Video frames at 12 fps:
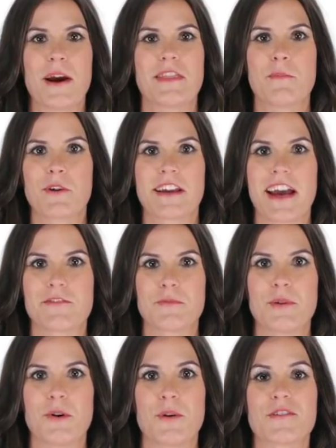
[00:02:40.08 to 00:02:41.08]
The way the morning
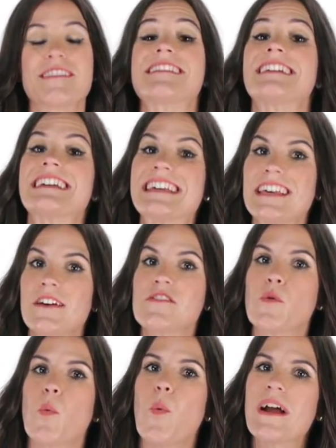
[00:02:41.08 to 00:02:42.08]
after pill works is that it
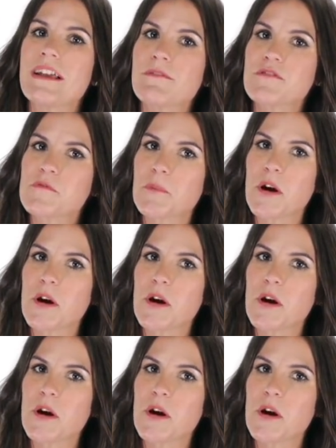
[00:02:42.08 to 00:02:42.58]
kills whatever